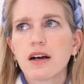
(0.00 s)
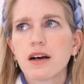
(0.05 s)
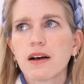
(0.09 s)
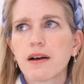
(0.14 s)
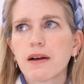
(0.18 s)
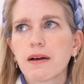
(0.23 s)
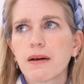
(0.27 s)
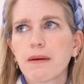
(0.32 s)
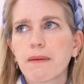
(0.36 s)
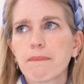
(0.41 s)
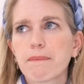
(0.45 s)

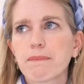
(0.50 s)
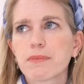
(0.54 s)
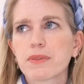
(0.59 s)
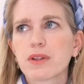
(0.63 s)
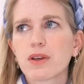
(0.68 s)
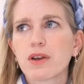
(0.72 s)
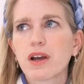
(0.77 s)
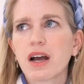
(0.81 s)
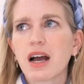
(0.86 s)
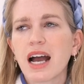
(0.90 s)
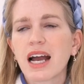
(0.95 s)
Um,
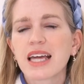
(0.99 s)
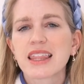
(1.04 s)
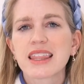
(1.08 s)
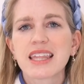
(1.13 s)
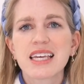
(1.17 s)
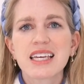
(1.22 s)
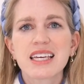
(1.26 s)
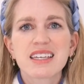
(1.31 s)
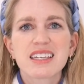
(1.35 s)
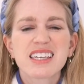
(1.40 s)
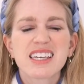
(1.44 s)
I
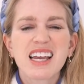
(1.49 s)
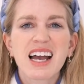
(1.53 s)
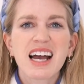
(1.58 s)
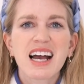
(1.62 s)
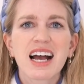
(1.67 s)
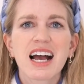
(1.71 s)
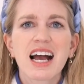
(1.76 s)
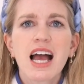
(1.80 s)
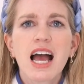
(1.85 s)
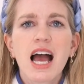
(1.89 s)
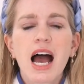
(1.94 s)
think,
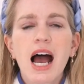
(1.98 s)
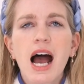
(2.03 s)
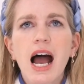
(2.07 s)
yeah,